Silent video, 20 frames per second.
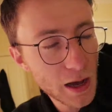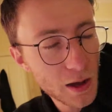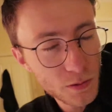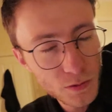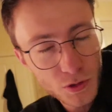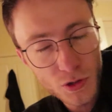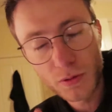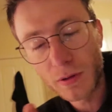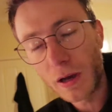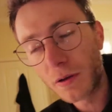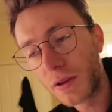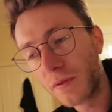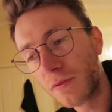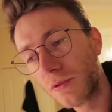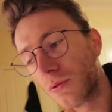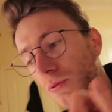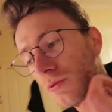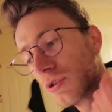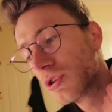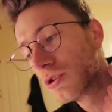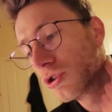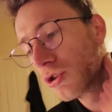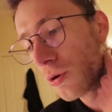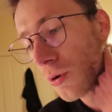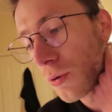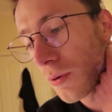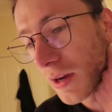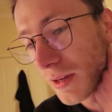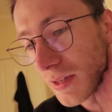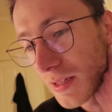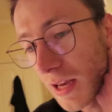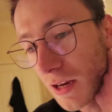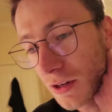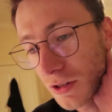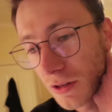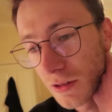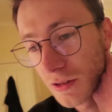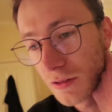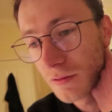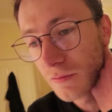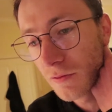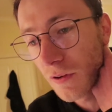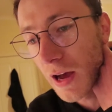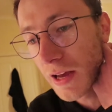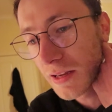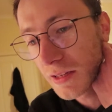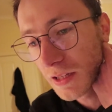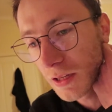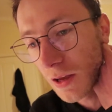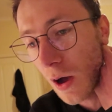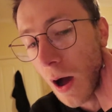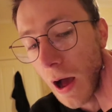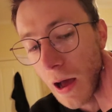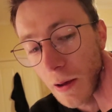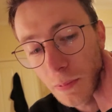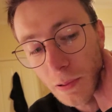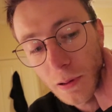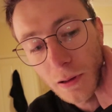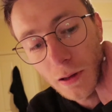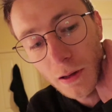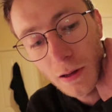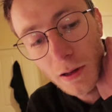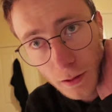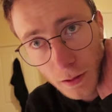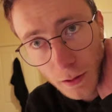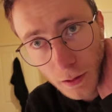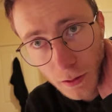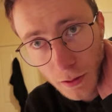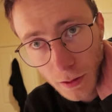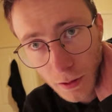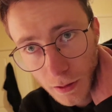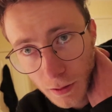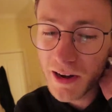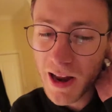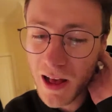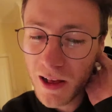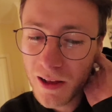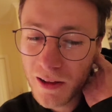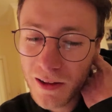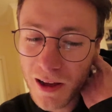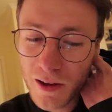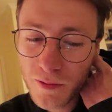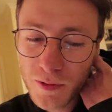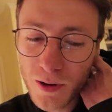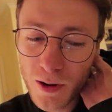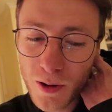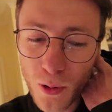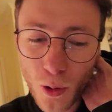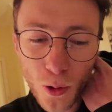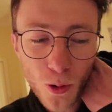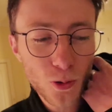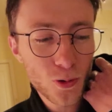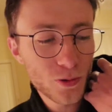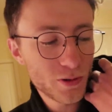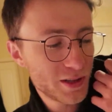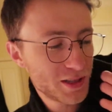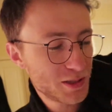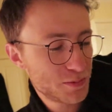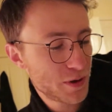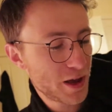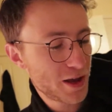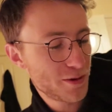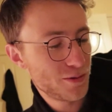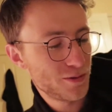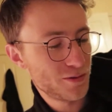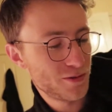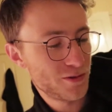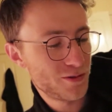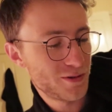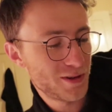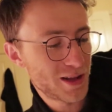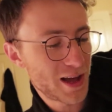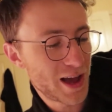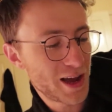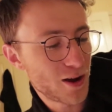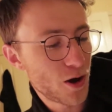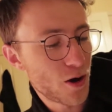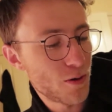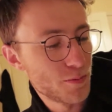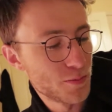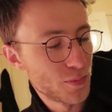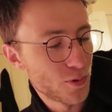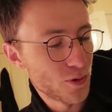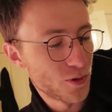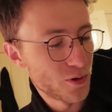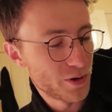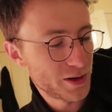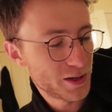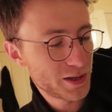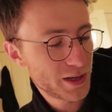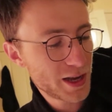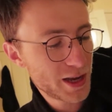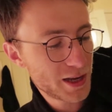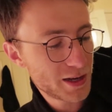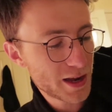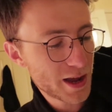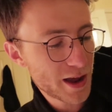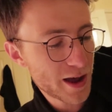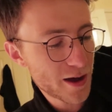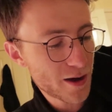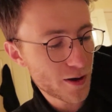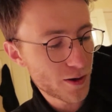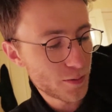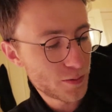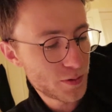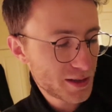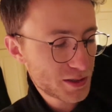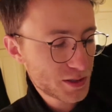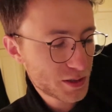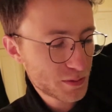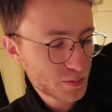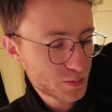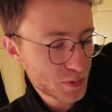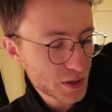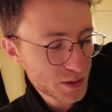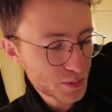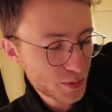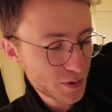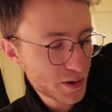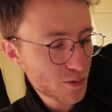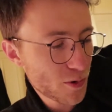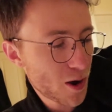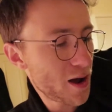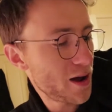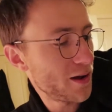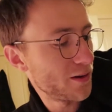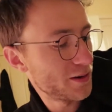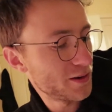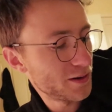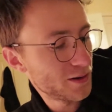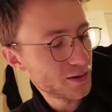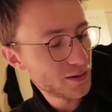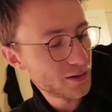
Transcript: I'll give you tutoring sessions via Skype. Now I've got all these people who are like on board and keen to help. It's pretty wild.